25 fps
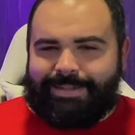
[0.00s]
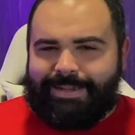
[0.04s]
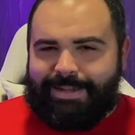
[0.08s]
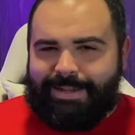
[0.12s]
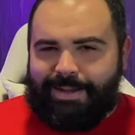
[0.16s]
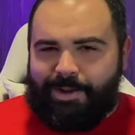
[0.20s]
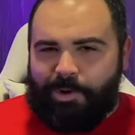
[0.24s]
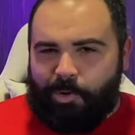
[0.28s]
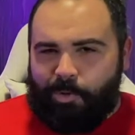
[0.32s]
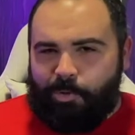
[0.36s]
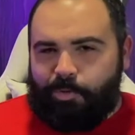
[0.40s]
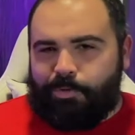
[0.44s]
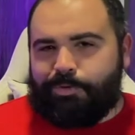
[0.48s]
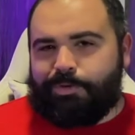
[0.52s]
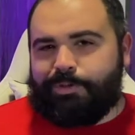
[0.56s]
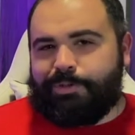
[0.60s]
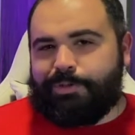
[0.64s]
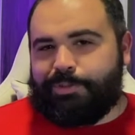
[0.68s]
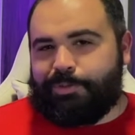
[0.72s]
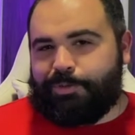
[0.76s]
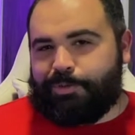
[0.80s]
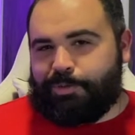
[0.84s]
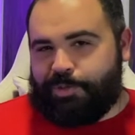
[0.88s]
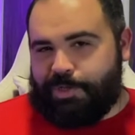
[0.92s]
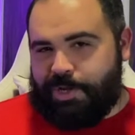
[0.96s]
an
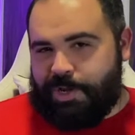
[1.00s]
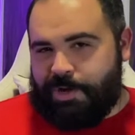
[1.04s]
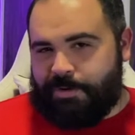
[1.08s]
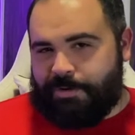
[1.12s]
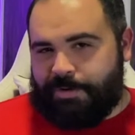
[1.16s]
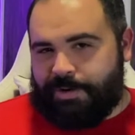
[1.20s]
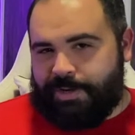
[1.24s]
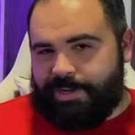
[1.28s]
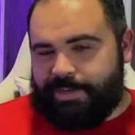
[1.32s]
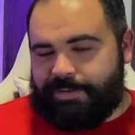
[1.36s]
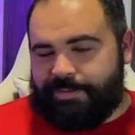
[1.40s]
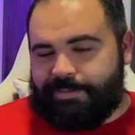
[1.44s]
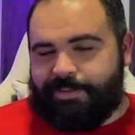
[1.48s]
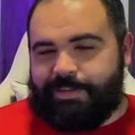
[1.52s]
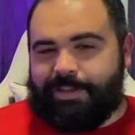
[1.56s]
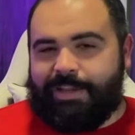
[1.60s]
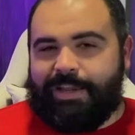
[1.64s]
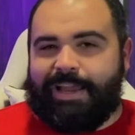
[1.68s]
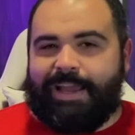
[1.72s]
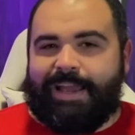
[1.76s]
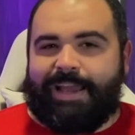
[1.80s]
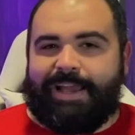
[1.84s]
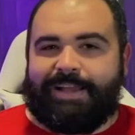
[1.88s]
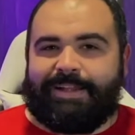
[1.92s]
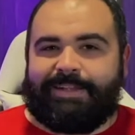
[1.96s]
older series,
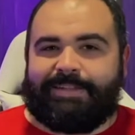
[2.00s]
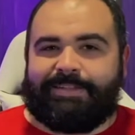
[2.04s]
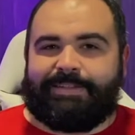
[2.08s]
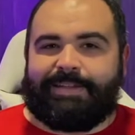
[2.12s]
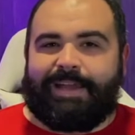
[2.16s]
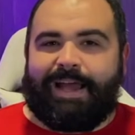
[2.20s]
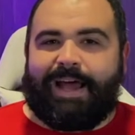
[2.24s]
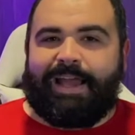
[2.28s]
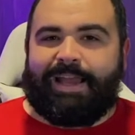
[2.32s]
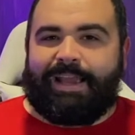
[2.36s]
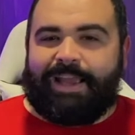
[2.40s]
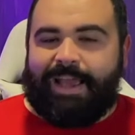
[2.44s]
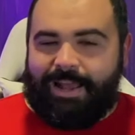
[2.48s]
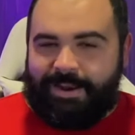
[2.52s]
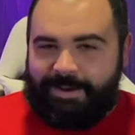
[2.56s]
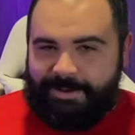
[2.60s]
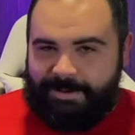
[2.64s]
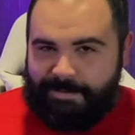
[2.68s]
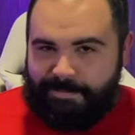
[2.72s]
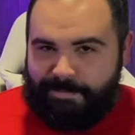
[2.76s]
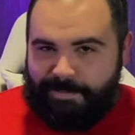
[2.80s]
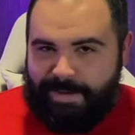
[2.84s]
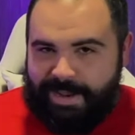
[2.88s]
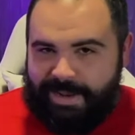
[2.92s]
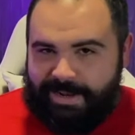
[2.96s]
and I gotta
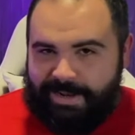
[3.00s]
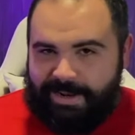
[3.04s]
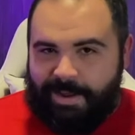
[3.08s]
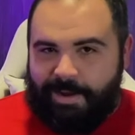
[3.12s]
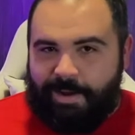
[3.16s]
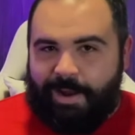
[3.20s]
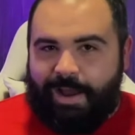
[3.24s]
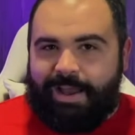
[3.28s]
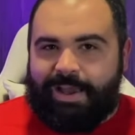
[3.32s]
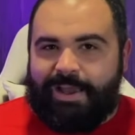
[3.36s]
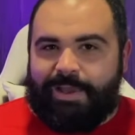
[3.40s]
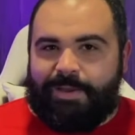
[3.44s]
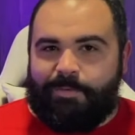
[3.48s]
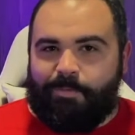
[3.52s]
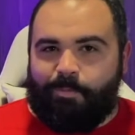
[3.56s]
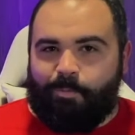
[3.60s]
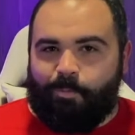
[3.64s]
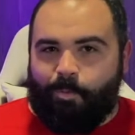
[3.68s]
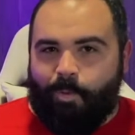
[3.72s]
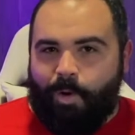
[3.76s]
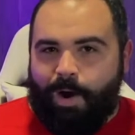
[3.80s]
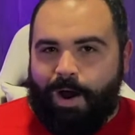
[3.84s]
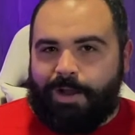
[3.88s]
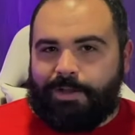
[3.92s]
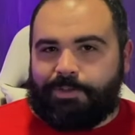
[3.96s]
admit, I
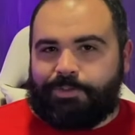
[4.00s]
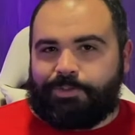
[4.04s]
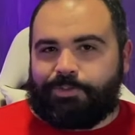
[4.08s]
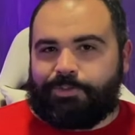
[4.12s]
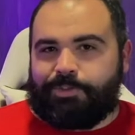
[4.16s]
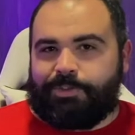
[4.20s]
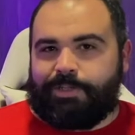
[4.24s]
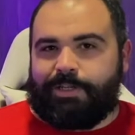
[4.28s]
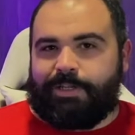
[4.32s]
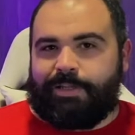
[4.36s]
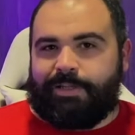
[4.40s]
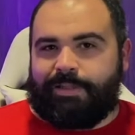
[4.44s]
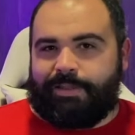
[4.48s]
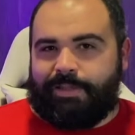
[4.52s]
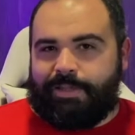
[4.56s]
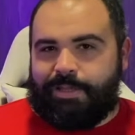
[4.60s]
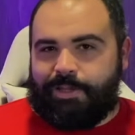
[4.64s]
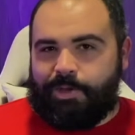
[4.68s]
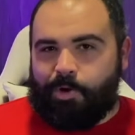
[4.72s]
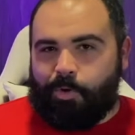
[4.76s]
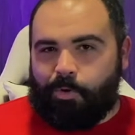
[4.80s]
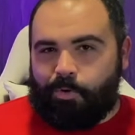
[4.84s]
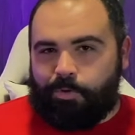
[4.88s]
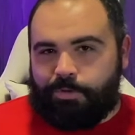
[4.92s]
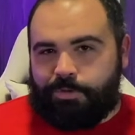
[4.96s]
watched
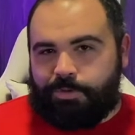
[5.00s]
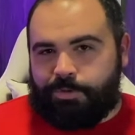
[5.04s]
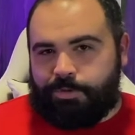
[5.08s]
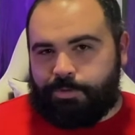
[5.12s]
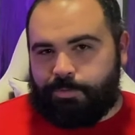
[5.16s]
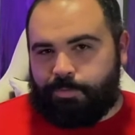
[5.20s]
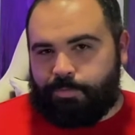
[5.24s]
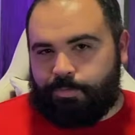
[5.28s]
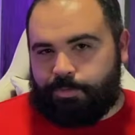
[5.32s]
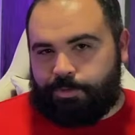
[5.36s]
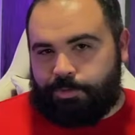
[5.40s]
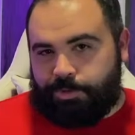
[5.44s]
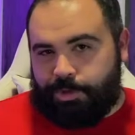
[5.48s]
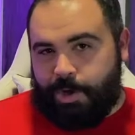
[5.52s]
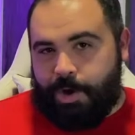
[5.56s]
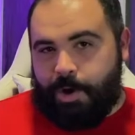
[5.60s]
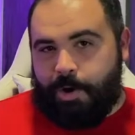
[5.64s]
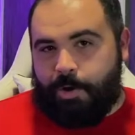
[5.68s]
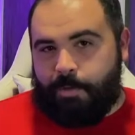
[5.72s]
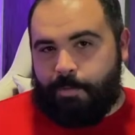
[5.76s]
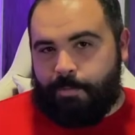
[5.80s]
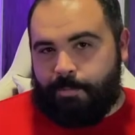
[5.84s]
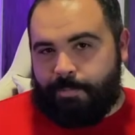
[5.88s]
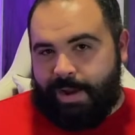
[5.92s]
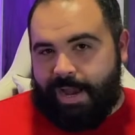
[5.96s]
the older
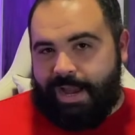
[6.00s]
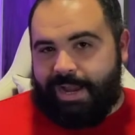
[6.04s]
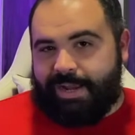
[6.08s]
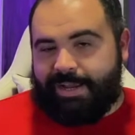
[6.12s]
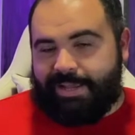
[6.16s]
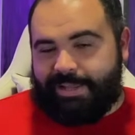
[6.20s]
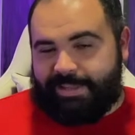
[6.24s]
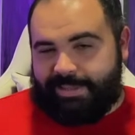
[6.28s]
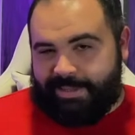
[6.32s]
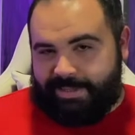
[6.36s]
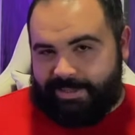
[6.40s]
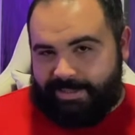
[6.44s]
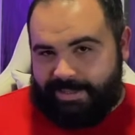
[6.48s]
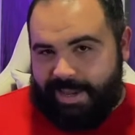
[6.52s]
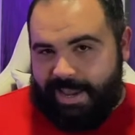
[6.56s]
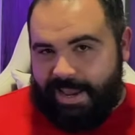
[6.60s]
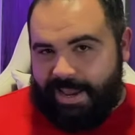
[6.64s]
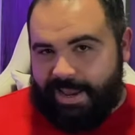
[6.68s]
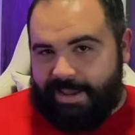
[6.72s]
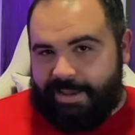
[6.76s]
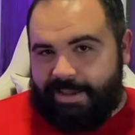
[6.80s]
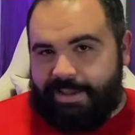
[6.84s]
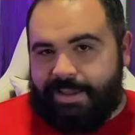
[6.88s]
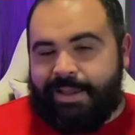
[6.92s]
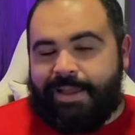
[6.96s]
show back in the
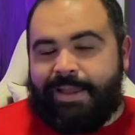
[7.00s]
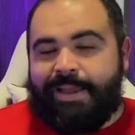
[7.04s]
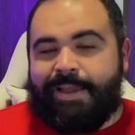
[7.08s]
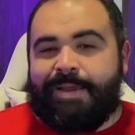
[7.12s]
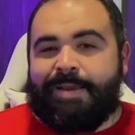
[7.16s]
day,